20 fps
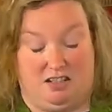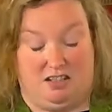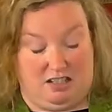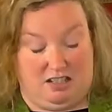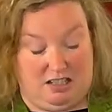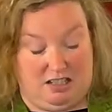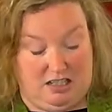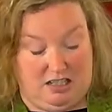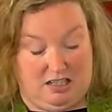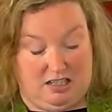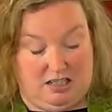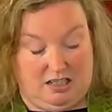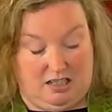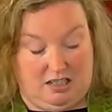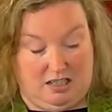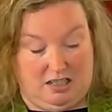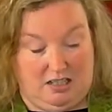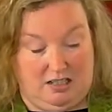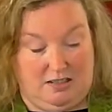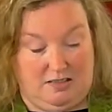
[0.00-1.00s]

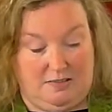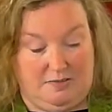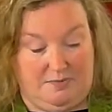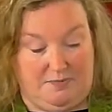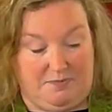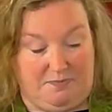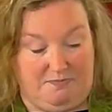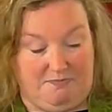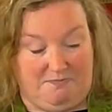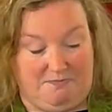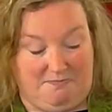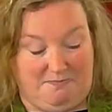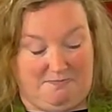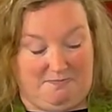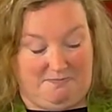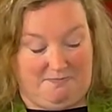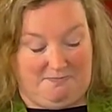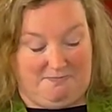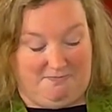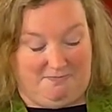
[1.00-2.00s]

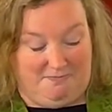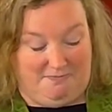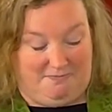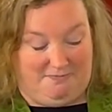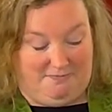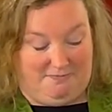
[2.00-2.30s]
No one is speaking in this clip.